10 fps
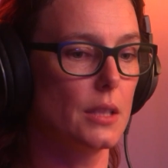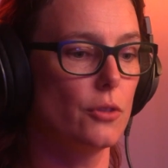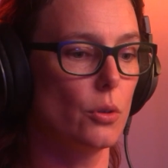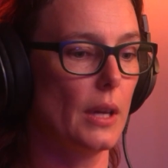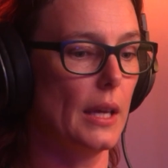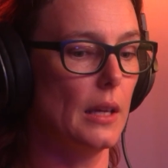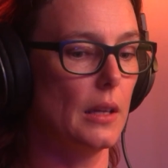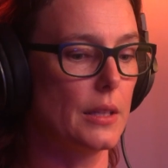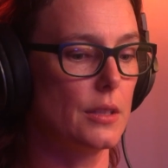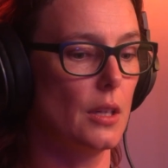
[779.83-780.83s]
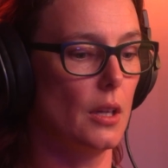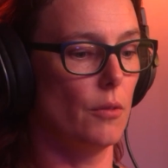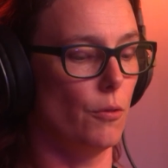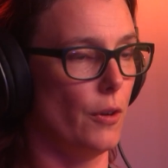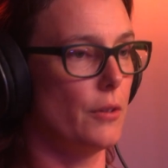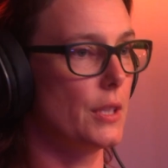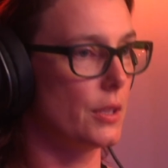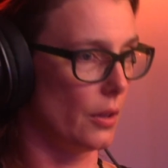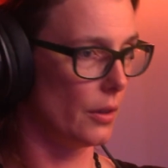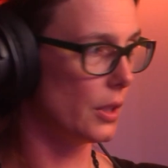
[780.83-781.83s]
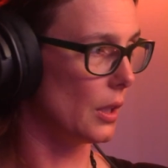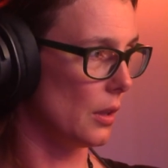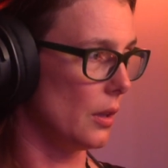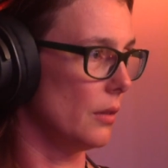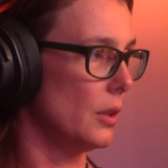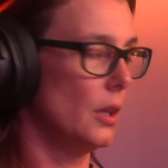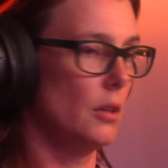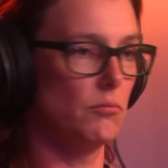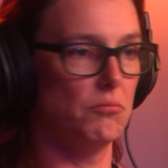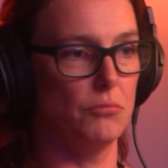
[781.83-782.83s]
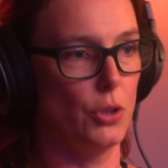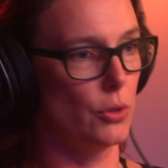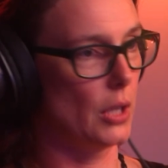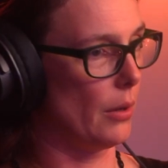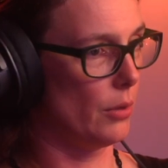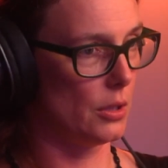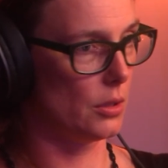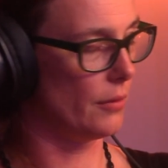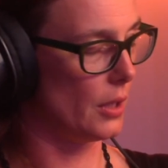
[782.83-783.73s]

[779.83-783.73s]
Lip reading: if your hill is very circular, usually only sort of a